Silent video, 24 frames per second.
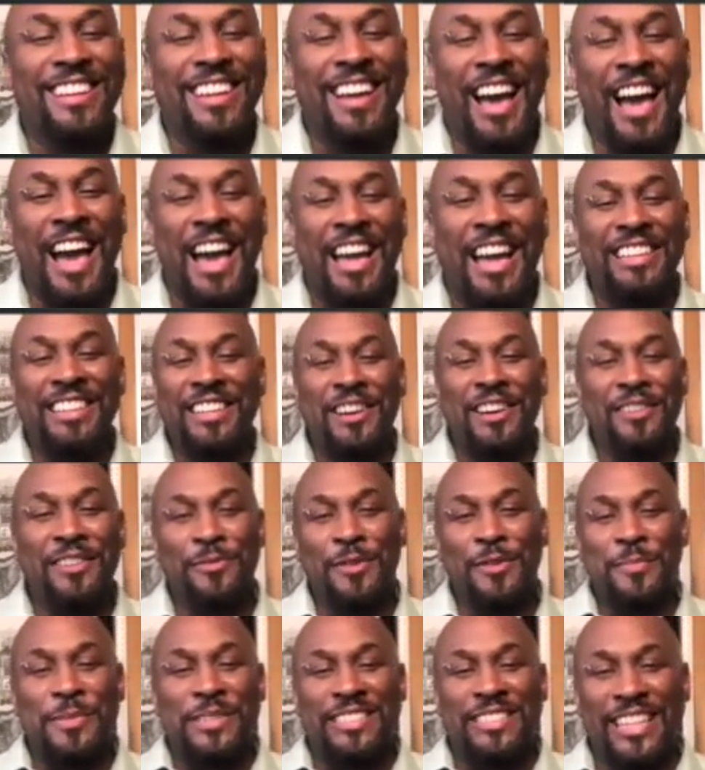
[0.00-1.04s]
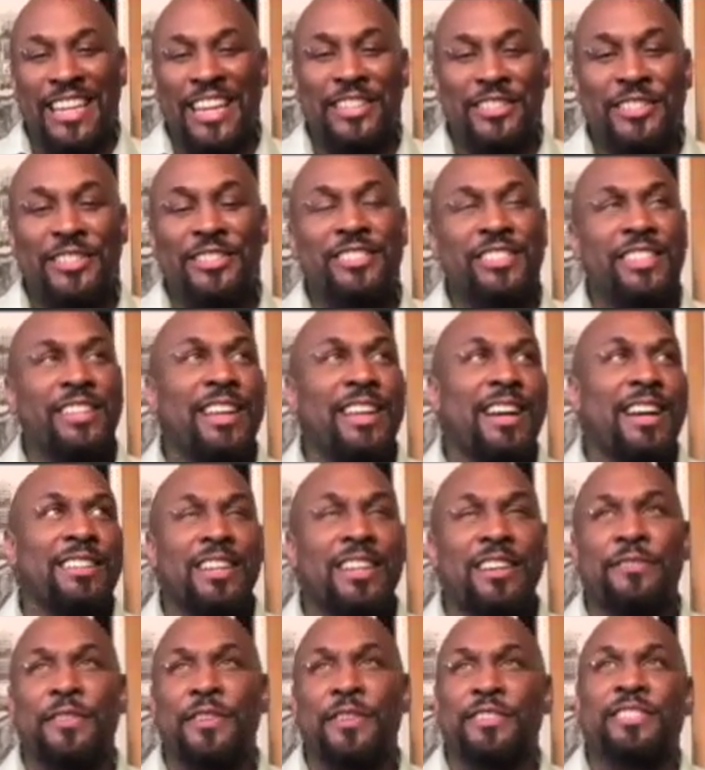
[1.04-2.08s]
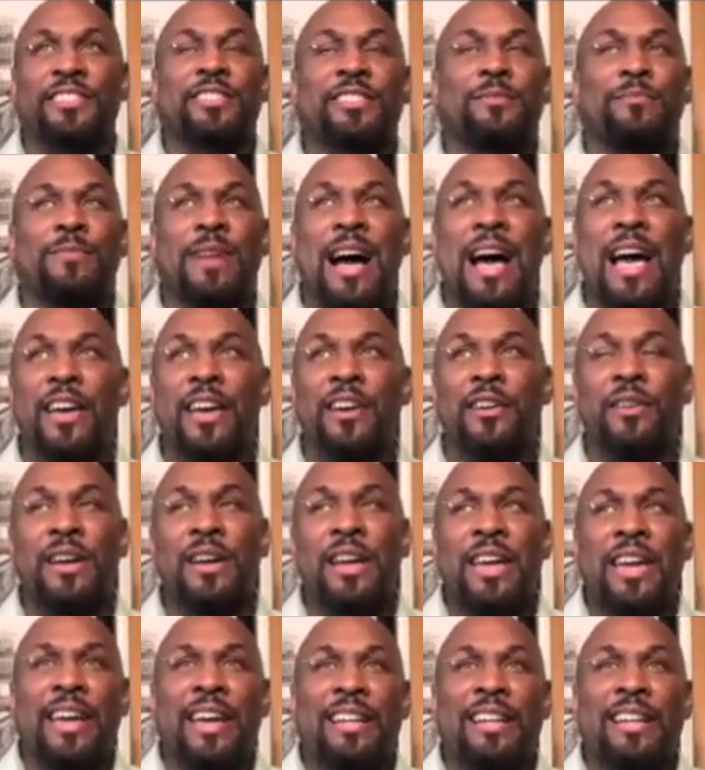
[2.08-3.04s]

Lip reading: I love her energy. I love her smile, and I